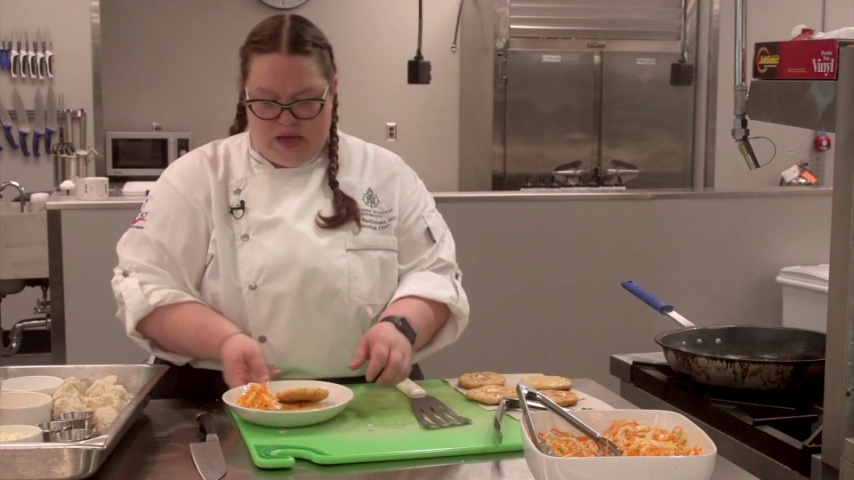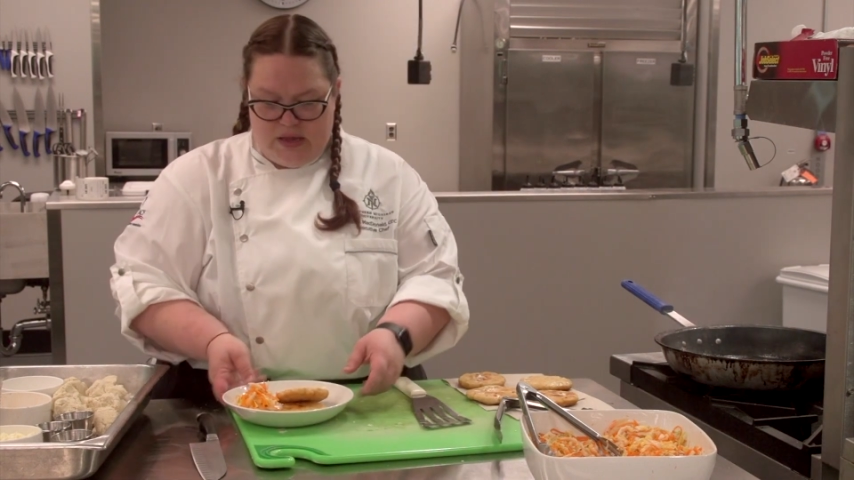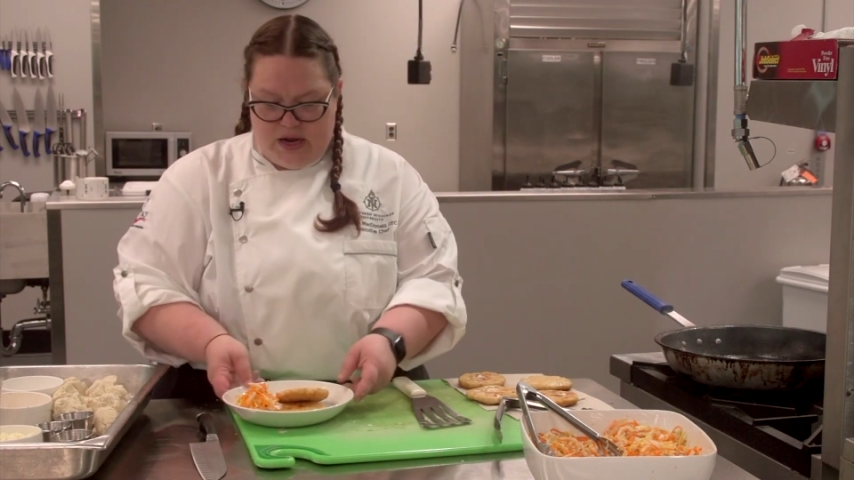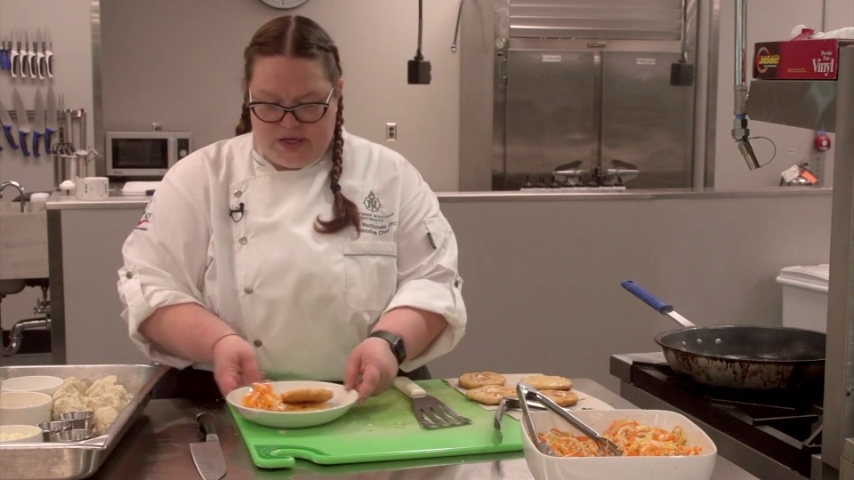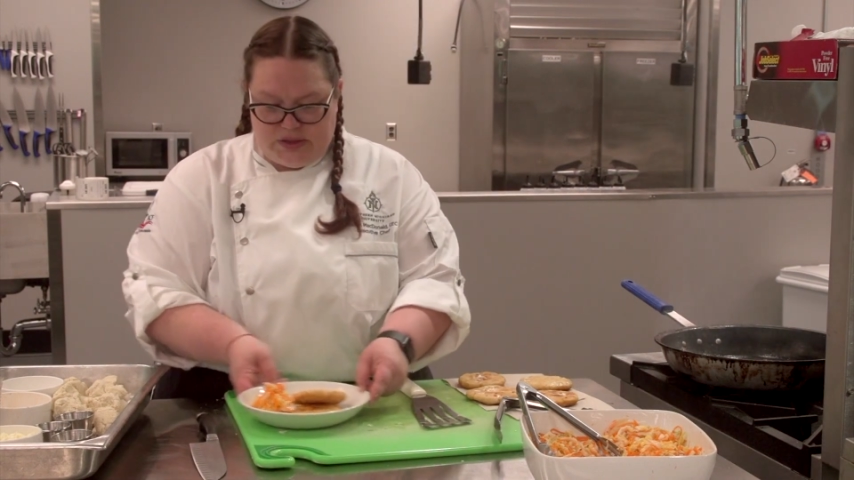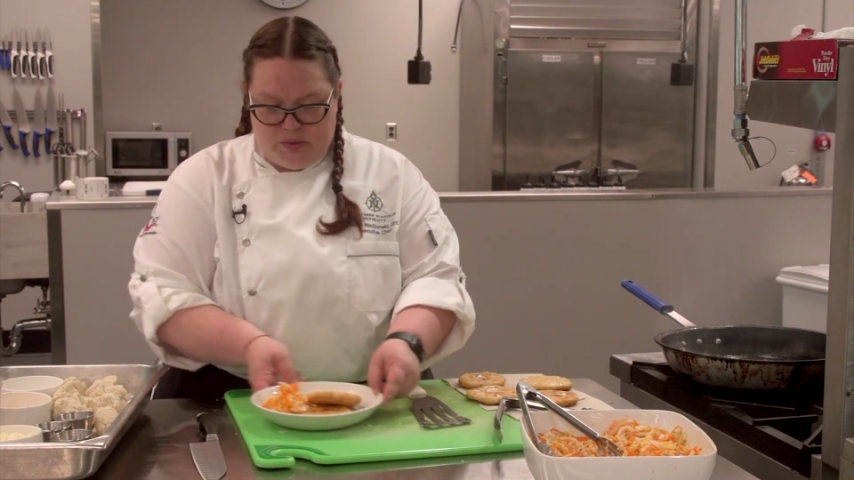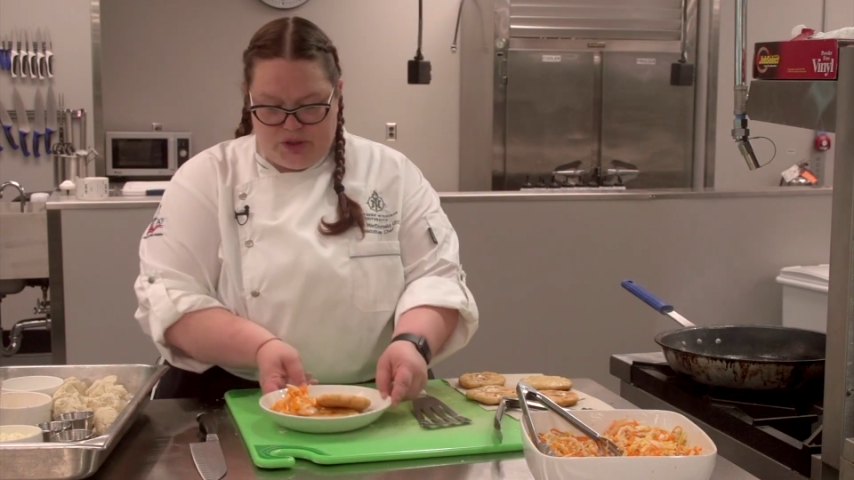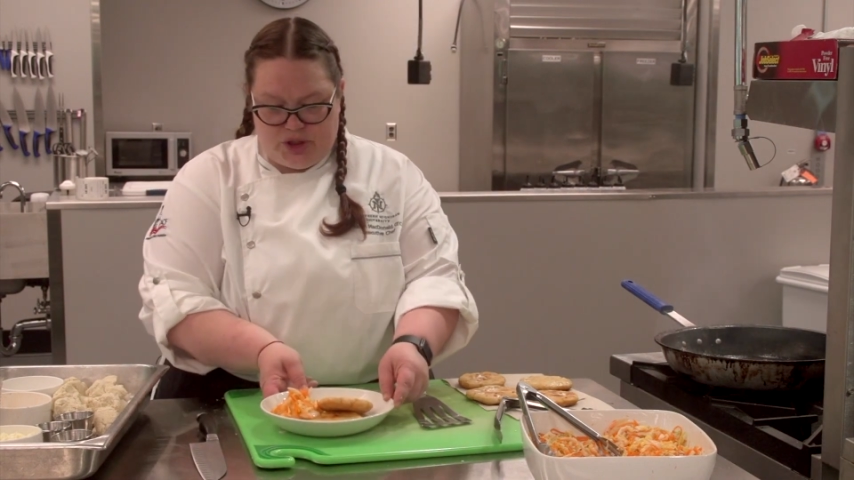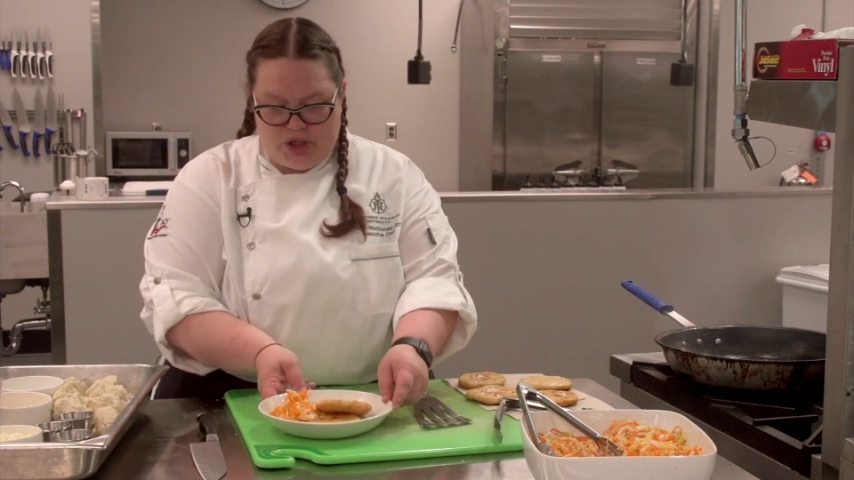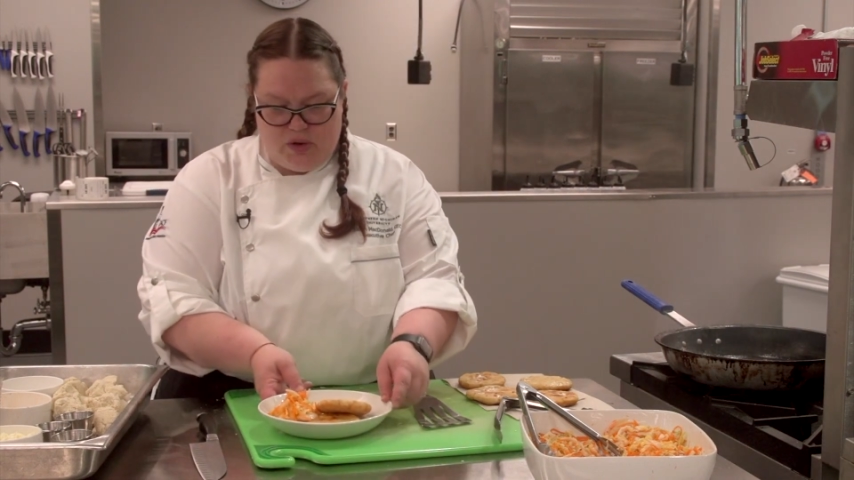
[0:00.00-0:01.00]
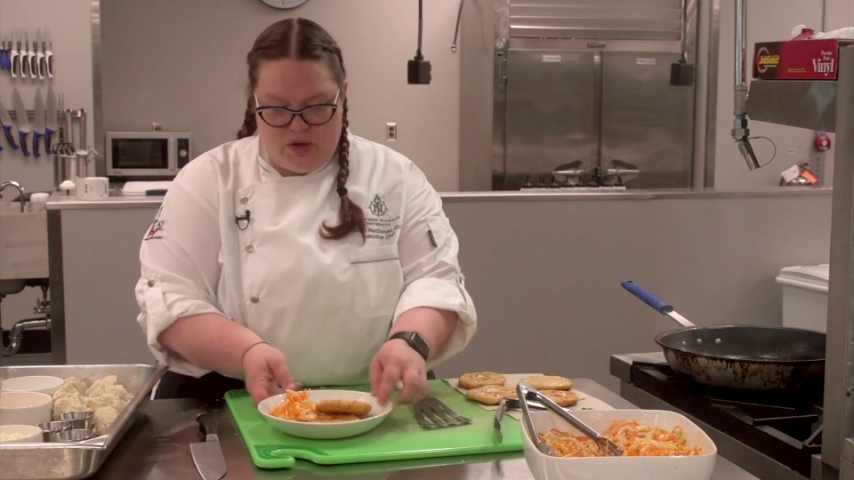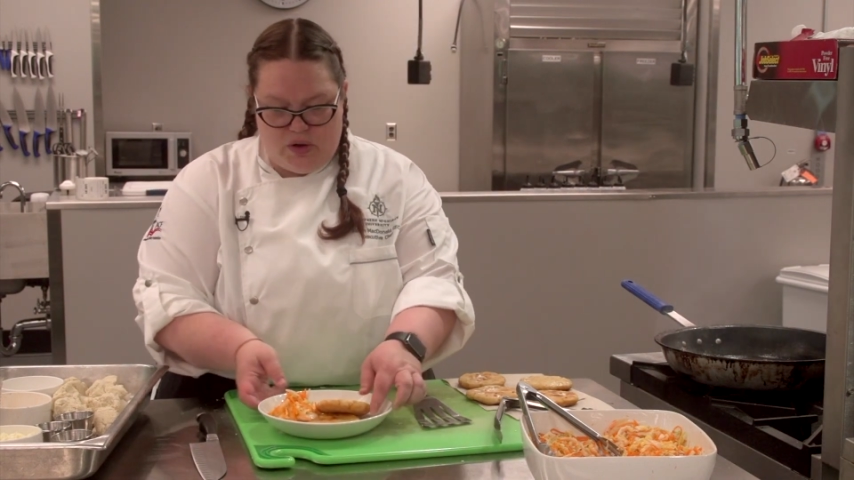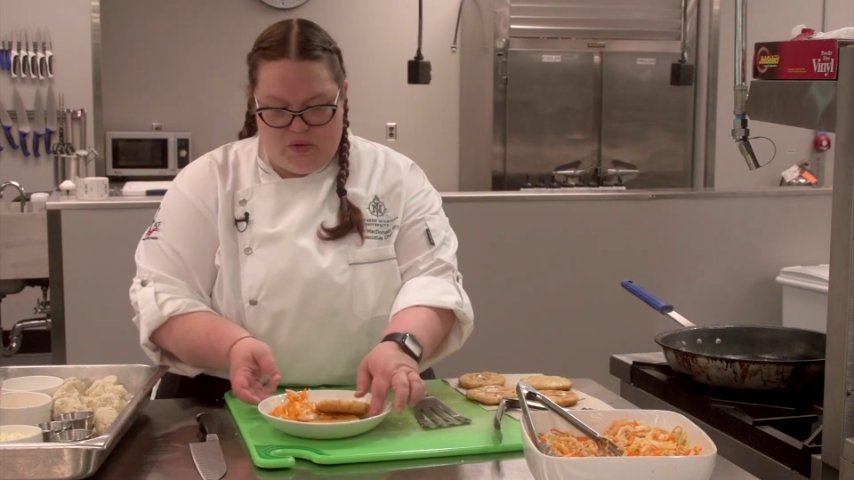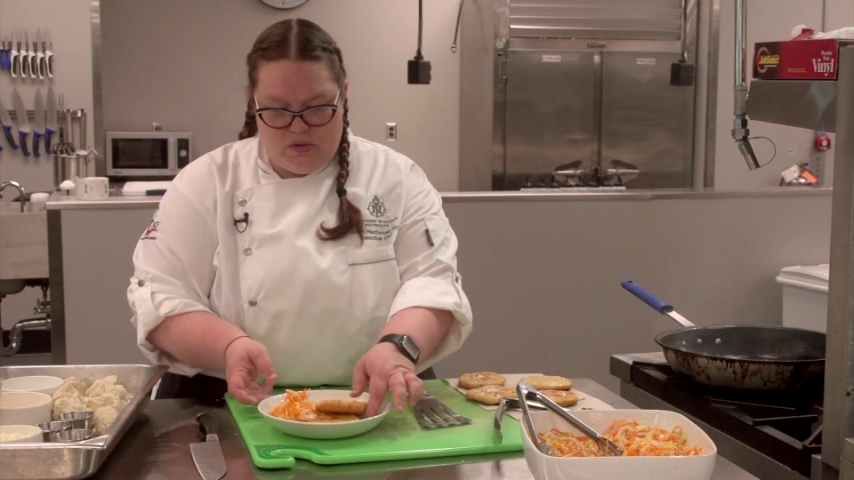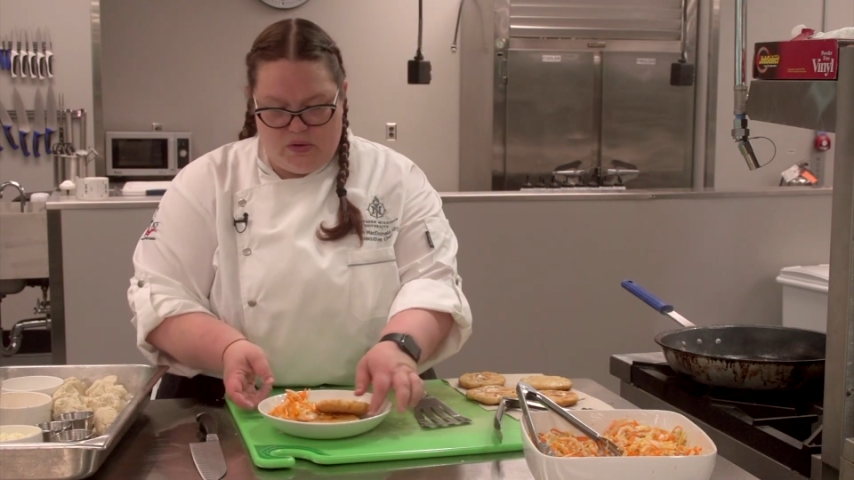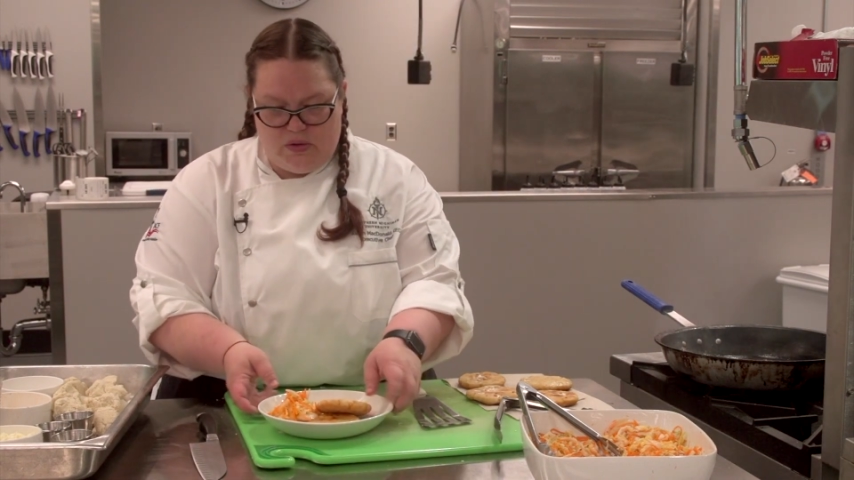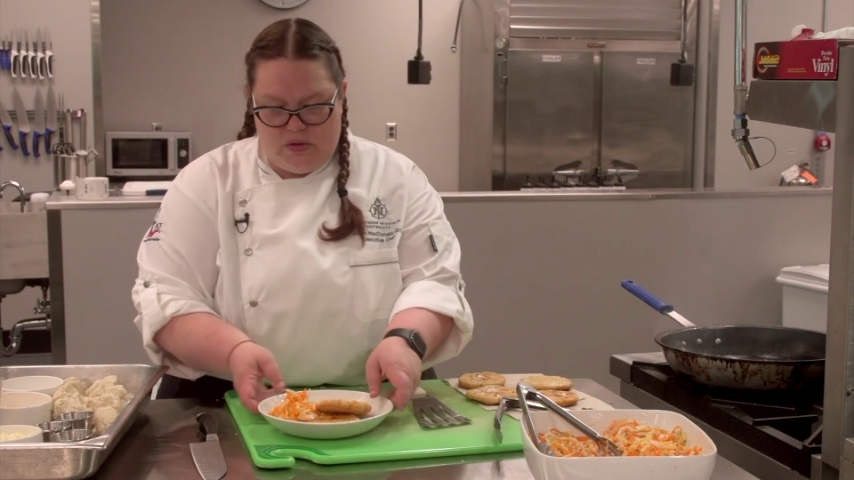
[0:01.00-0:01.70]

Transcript: and then I just wanna show you